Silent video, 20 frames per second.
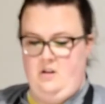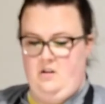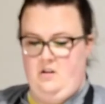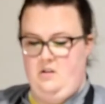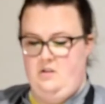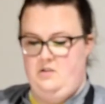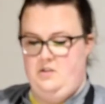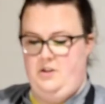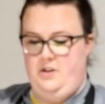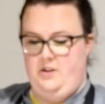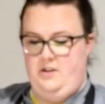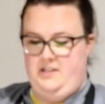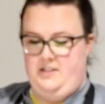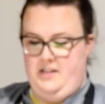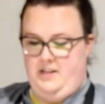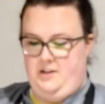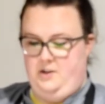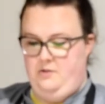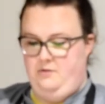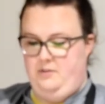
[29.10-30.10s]
So you're going to
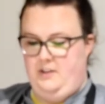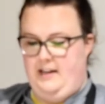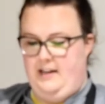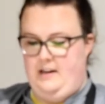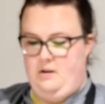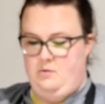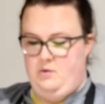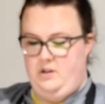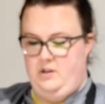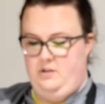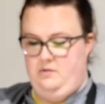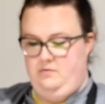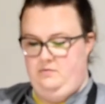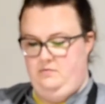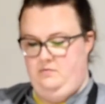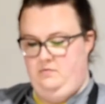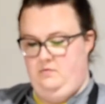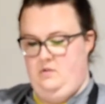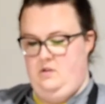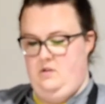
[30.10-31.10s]
take your flour,
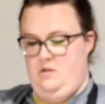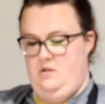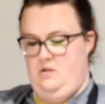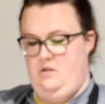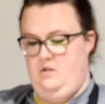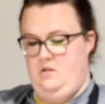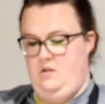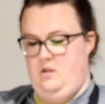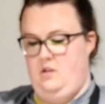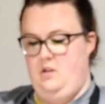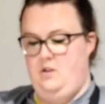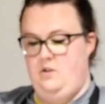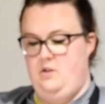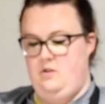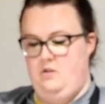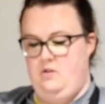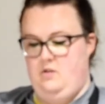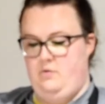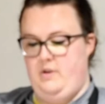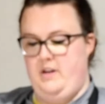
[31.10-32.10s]

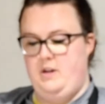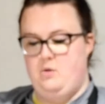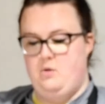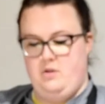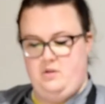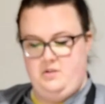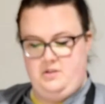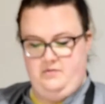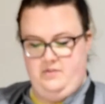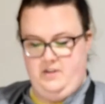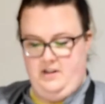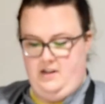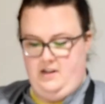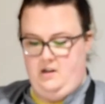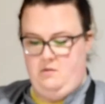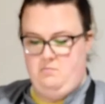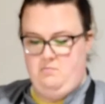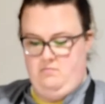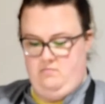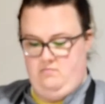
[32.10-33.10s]
3/4 of a cup.